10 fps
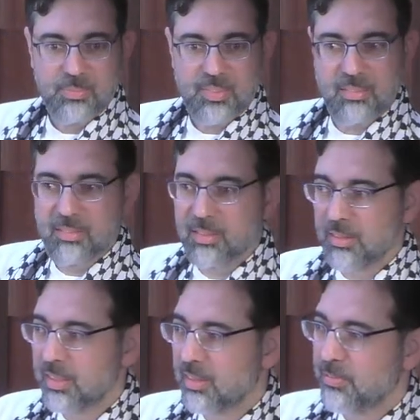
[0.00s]

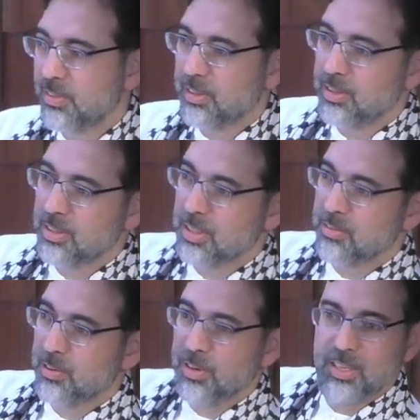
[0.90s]
tenderly the fingers
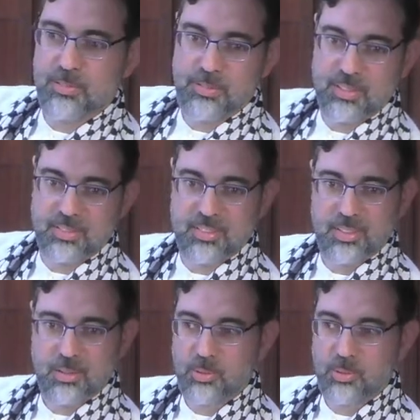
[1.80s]
of her infant